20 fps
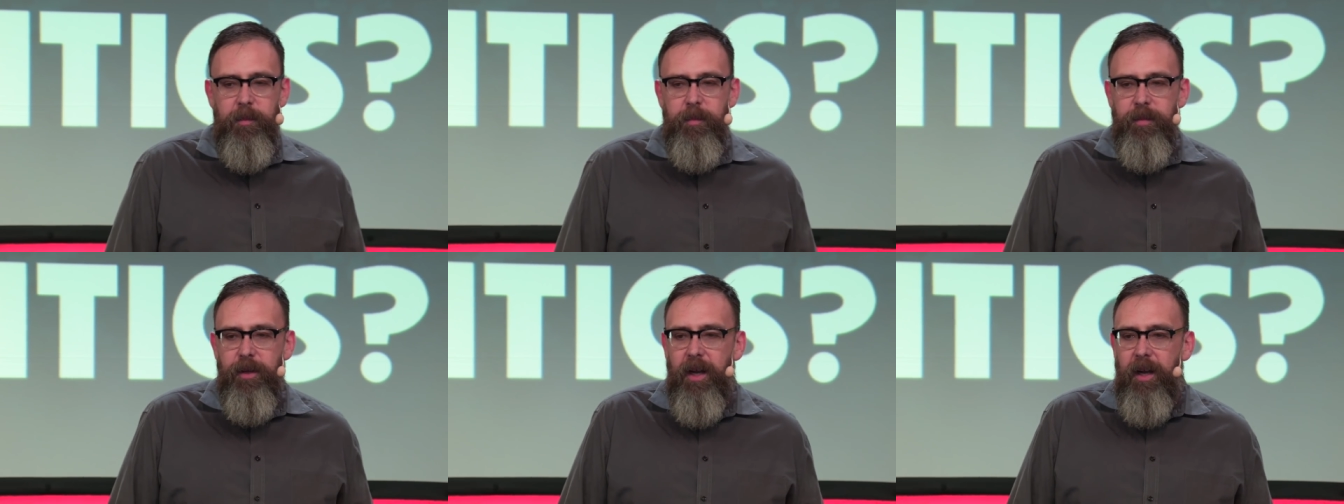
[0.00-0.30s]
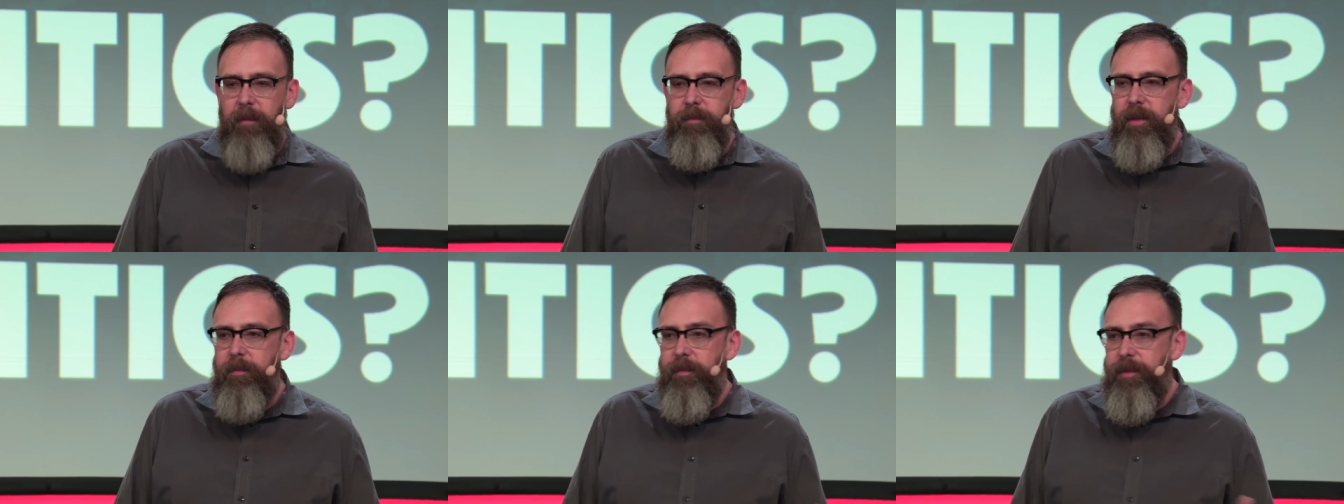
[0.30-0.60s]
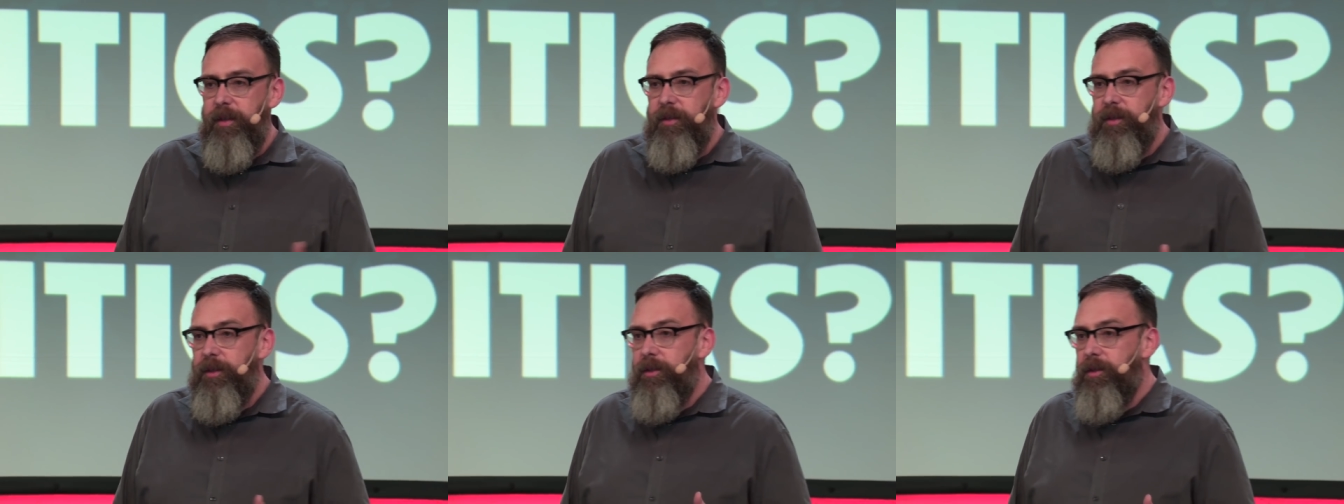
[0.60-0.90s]
problem,
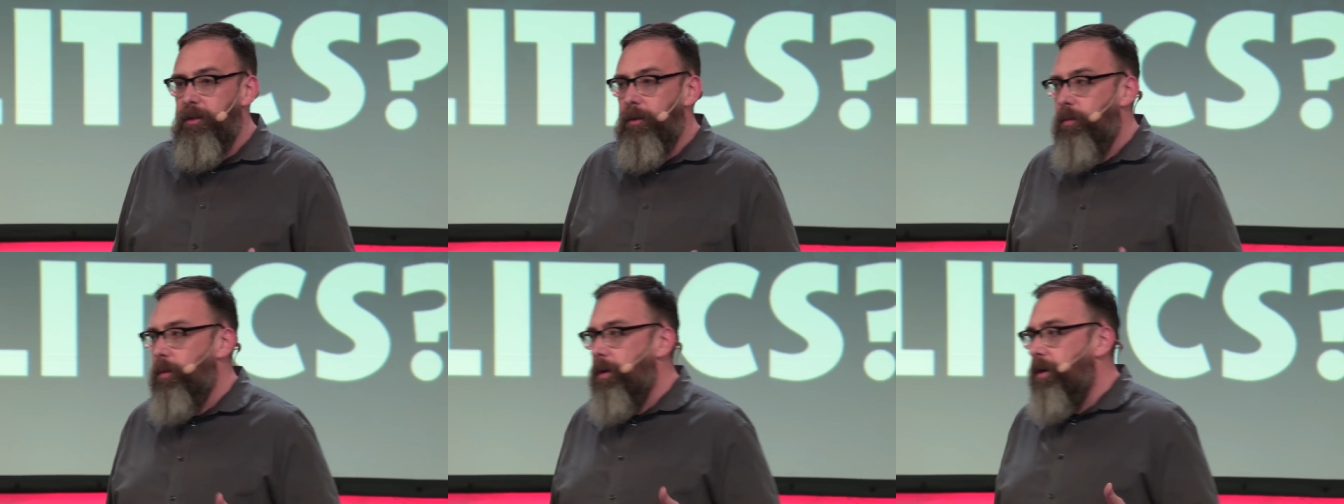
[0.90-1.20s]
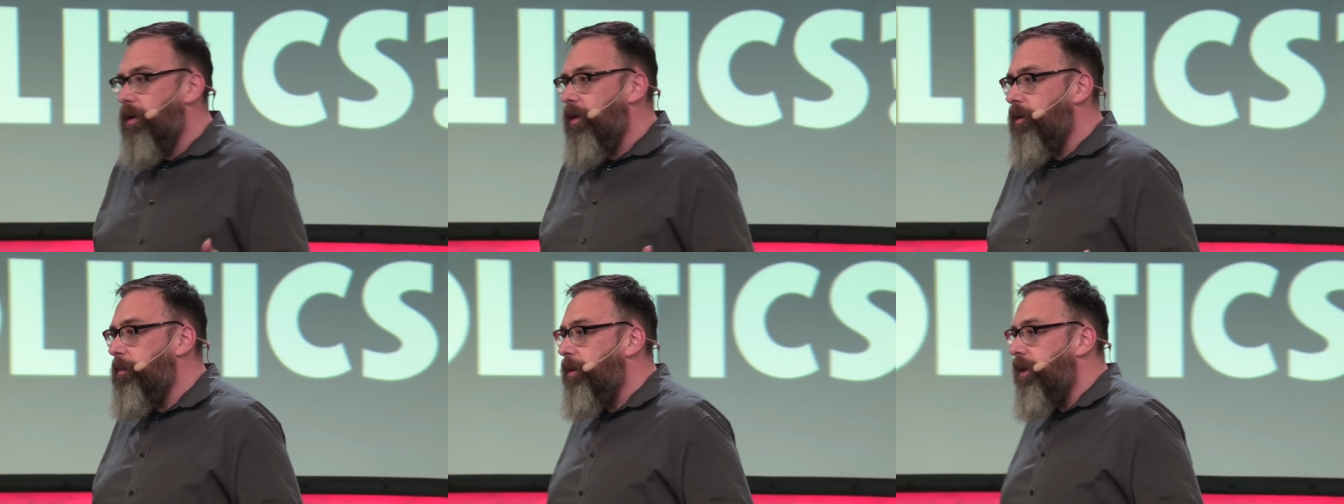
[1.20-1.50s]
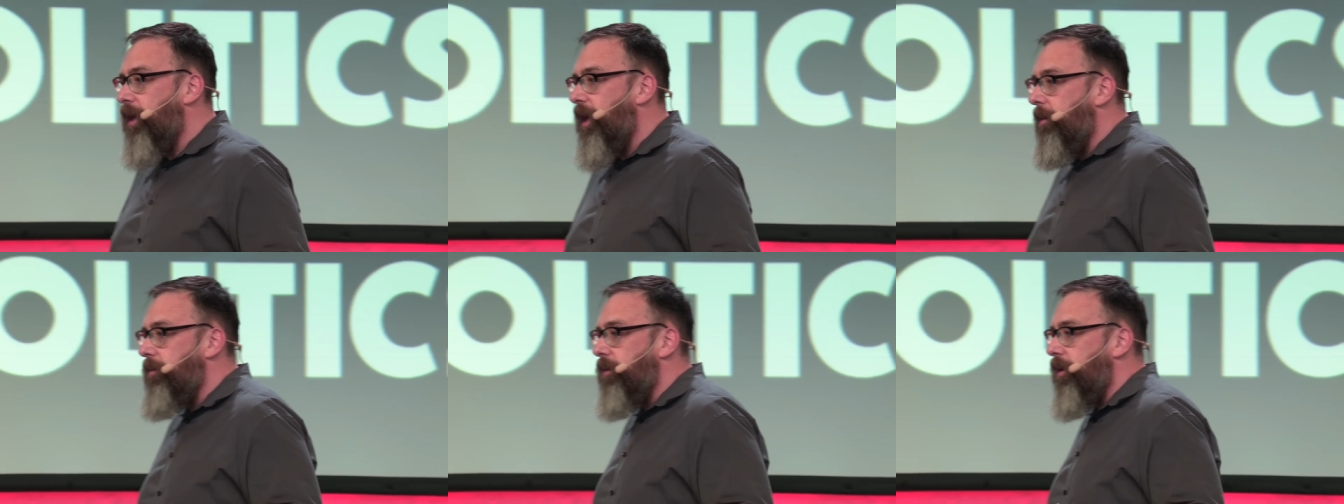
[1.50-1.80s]
this is a world
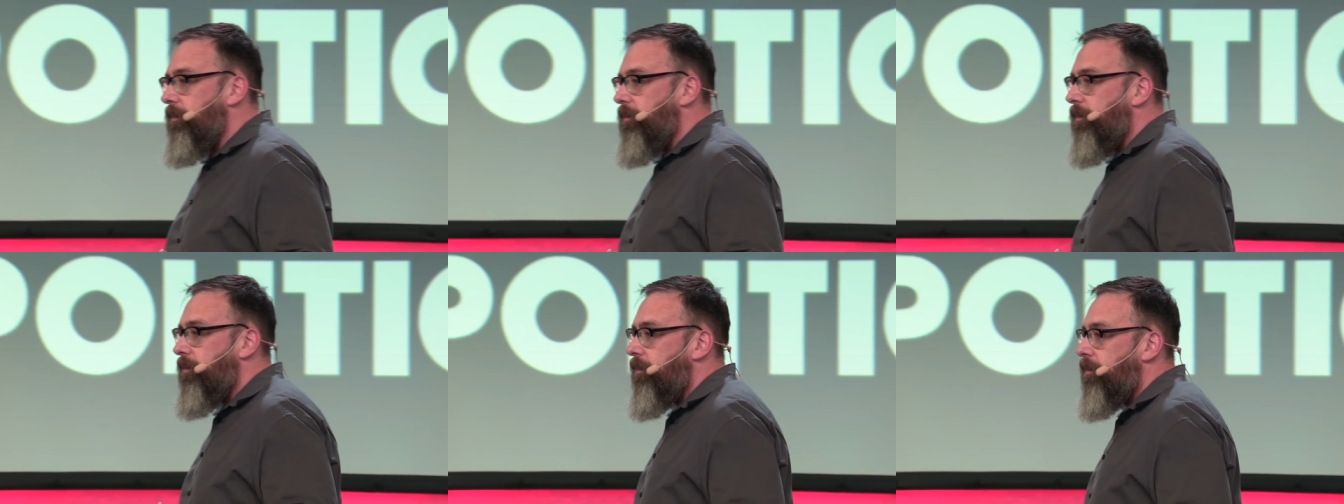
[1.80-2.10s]
problem